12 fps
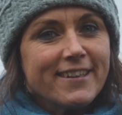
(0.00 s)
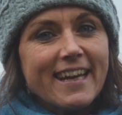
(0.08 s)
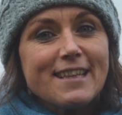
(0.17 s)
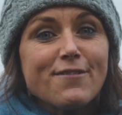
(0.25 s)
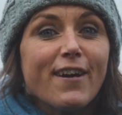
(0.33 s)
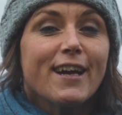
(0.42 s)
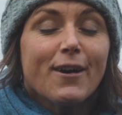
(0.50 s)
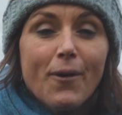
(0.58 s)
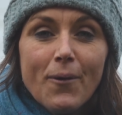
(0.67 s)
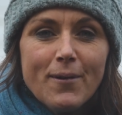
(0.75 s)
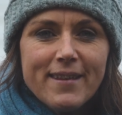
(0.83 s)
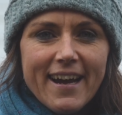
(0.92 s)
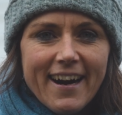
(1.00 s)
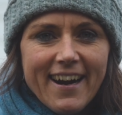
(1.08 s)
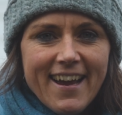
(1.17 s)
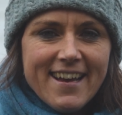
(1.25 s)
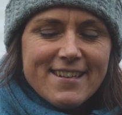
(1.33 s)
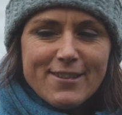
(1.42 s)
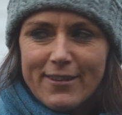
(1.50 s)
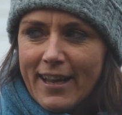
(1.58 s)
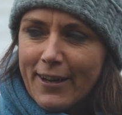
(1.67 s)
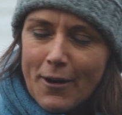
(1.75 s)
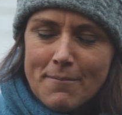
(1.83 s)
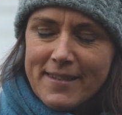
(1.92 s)
it gets very cold there, so
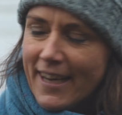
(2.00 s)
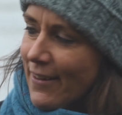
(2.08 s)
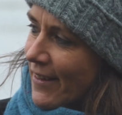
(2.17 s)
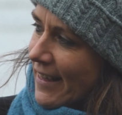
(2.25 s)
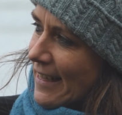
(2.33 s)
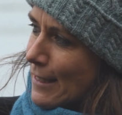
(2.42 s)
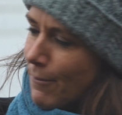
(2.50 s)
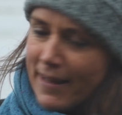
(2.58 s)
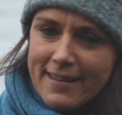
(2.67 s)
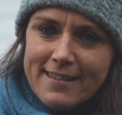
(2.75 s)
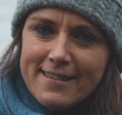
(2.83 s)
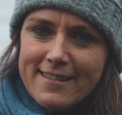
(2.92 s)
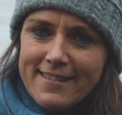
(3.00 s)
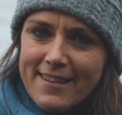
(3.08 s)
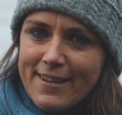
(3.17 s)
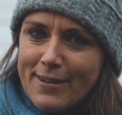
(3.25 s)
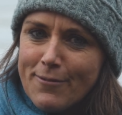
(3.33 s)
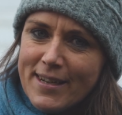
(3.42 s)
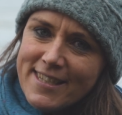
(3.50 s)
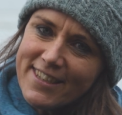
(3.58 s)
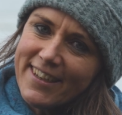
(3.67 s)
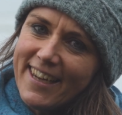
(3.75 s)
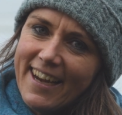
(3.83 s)
they'll come down and they'll spend the winter